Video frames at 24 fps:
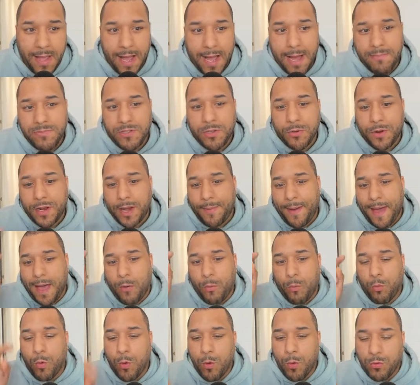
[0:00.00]
I'm talking
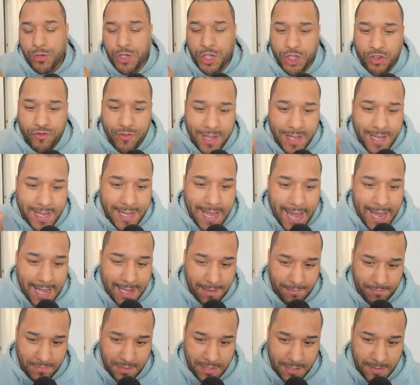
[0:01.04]
about Wall Street
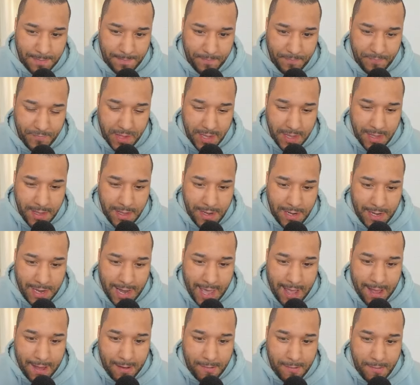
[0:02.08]
Games.
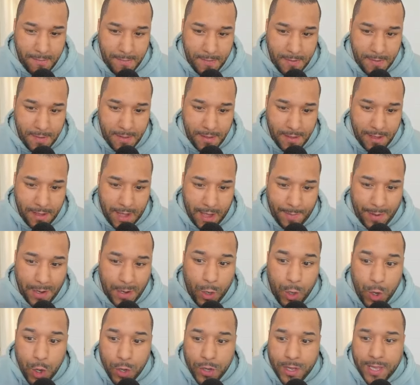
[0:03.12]
Now, I've
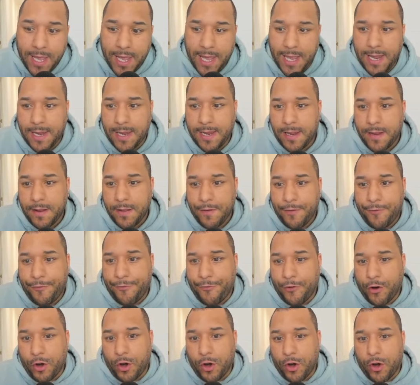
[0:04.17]
been looking
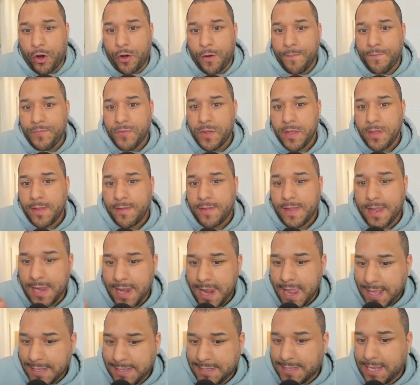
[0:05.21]
for the
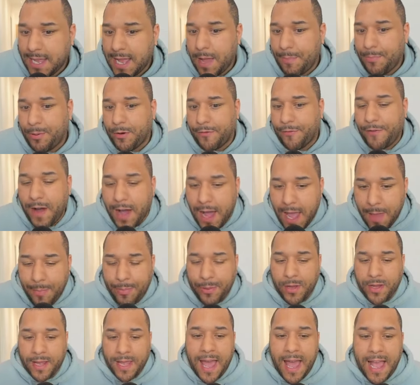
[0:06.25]
next type of
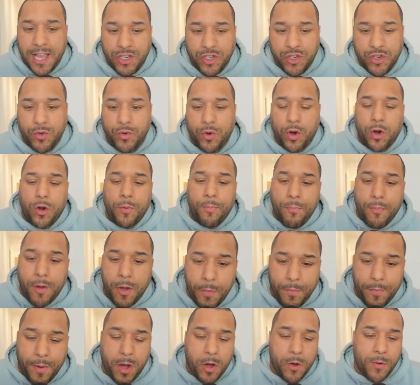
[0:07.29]
hyper casual or
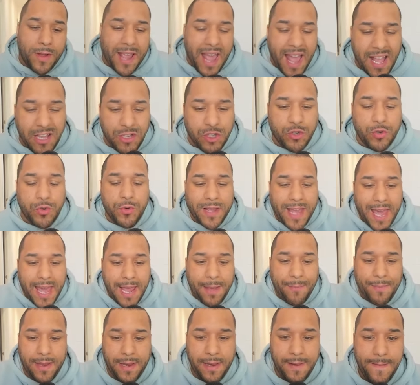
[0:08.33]
mobile casual
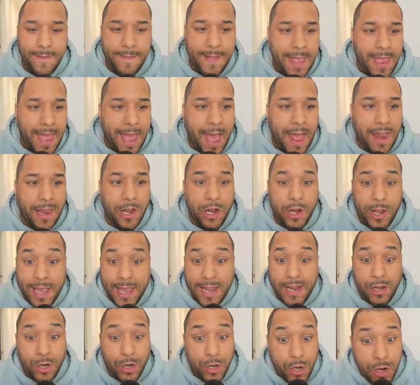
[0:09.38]
gaming. And
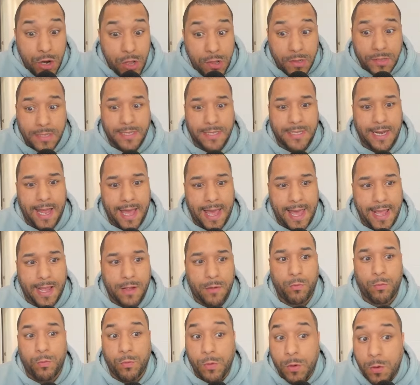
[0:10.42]
it looks like
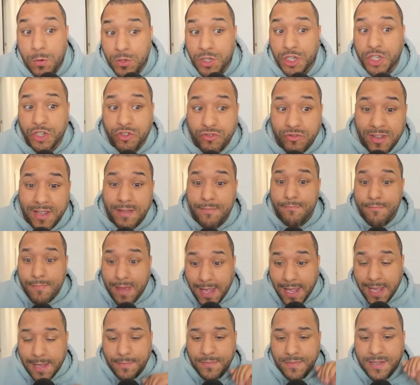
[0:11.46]
Wall Street
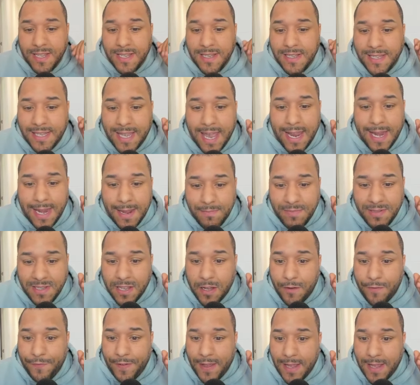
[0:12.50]
Memes is getting himself